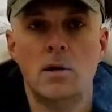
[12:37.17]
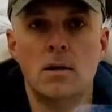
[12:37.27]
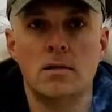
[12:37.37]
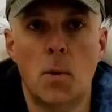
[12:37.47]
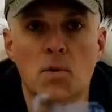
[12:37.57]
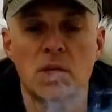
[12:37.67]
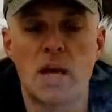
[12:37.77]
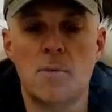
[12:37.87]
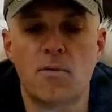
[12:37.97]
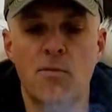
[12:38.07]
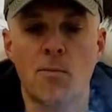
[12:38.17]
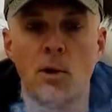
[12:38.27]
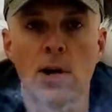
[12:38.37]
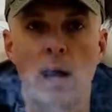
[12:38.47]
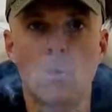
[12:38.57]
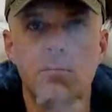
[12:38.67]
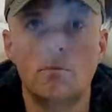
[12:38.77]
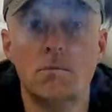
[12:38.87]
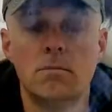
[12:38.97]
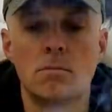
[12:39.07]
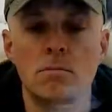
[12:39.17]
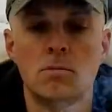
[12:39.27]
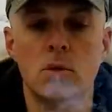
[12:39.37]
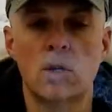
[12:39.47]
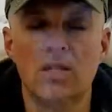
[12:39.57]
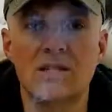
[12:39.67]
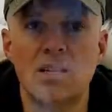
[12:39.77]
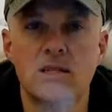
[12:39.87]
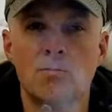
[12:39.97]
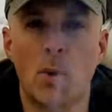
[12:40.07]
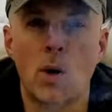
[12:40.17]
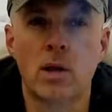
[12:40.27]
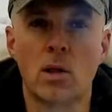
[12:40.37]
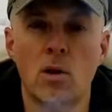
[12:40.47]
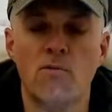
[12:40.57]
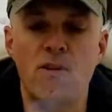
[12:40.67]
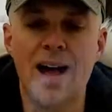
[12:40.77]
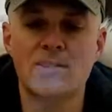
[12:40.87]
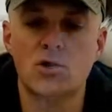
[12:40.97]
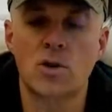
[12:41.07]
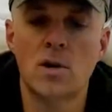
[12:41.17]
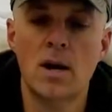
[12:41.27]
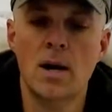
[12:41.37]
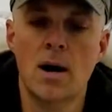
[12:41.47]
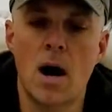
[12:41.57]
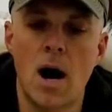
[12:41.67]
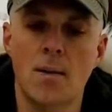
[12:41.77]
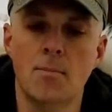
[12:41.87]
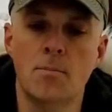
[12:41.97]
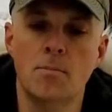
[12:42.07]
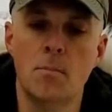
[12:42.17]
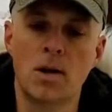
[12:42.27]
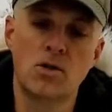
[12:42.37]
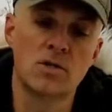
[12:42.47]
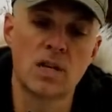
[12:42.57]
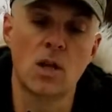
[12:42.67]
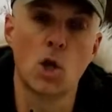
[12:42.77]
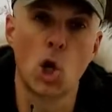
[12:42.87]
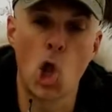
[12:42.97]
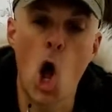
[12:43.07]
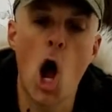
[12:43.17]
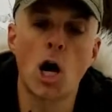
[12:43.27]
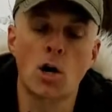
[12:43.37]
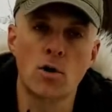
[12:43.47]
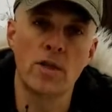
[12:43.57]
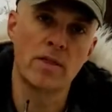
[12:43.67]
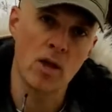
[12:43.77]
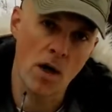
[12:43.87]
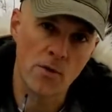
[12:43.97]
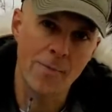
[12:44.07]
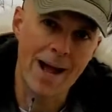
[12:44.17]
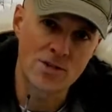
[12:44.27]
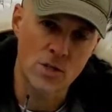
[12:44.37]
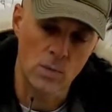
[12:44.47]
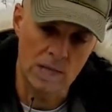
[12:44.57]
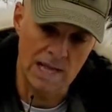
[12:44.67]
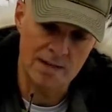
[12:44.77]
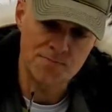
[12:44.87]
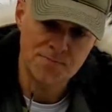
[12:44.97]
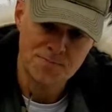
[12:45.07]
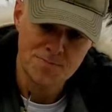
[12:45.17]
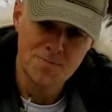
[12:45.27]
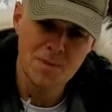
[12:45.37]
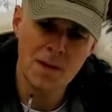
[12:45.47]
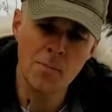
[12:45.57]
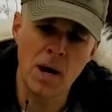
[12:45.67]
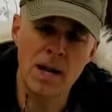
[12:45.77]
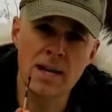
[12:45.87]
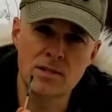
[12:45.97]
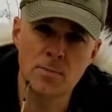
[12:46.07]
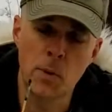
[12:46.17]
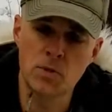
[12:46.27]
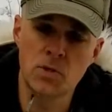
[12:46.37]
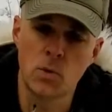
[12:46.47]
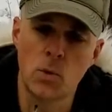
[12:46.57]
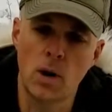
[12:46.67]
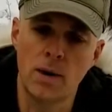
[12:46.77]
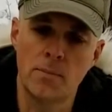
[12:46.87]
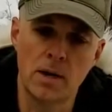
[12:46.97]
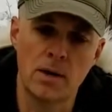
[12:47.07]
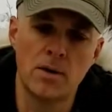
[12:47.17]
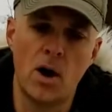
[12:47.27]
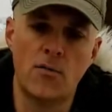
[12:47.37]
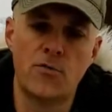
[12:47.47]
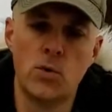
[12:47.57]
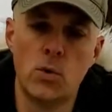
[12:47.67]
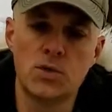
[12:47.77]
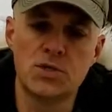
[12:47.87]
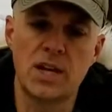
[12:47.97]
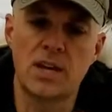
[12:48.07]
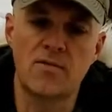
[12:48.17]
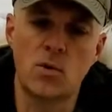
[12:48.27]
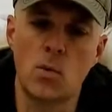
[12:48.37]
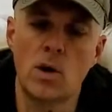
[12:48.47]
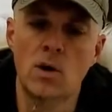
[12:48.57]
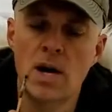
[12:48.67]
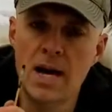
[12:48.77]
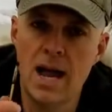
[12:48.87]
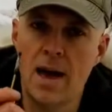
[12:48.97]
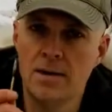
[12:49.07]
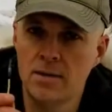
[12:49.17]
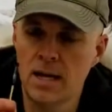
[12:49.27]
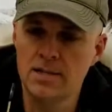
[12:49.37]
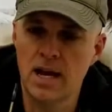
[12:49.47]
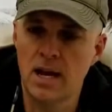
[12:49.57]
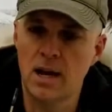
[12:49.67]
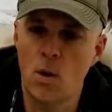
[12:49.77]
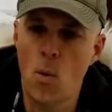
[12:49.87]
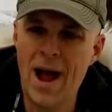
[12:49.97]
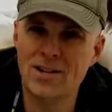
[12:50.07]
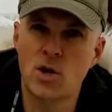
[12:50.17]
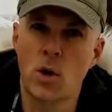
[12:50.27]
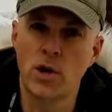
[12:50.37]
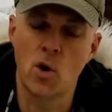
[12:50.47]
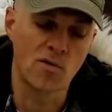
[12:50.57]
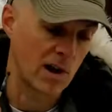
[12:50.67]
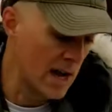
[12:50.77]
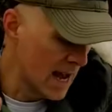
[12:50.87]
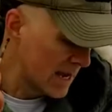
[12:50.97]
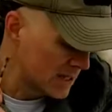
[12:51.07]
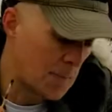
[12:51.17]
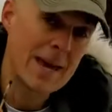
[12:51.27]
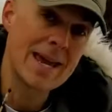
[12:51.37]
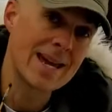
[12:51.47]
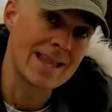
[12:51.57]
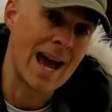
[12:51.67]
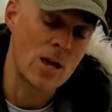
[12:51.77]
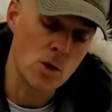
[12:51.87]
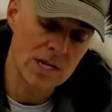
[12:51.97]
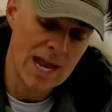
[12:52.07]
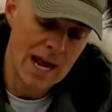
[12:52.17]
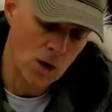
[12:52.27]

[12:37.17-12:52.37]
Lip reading: it's supposed to keep it from burning out. So you can see this is burning a little faster, I should say a little longer than the other match that we lit. But it's supposed to be a fuel stick, if you will, and it's got a wax coating over it. Speaking of that, you could take a